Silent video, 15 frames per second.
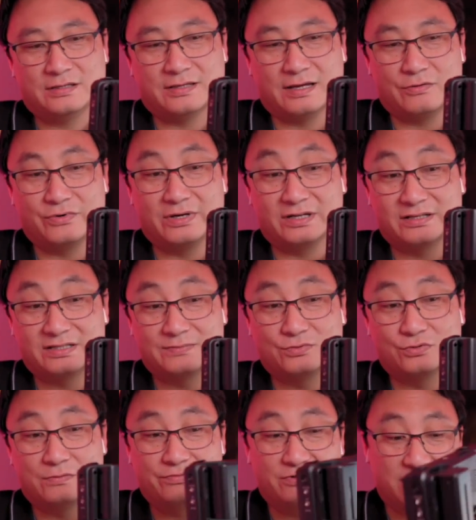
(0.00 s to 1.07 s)
we're going to
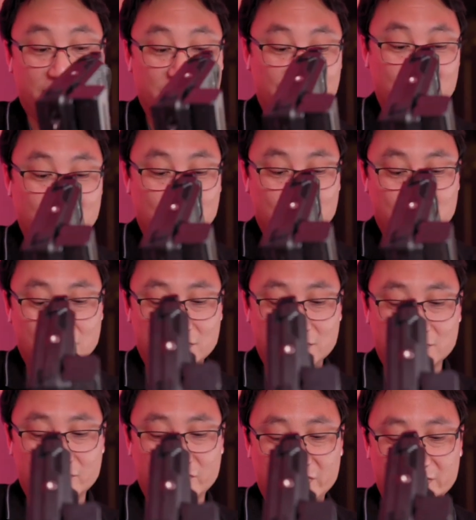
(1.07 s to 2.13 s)
support ProRes RAW
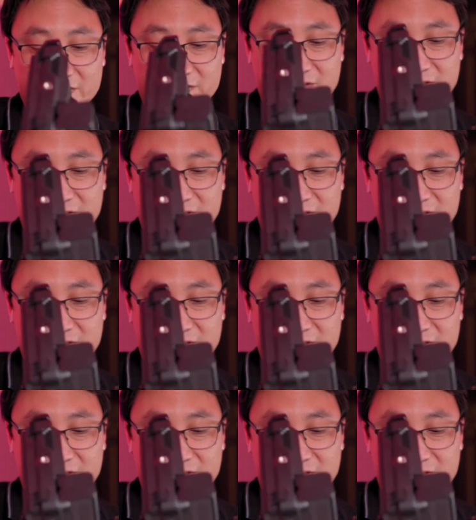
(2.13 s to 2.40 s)
with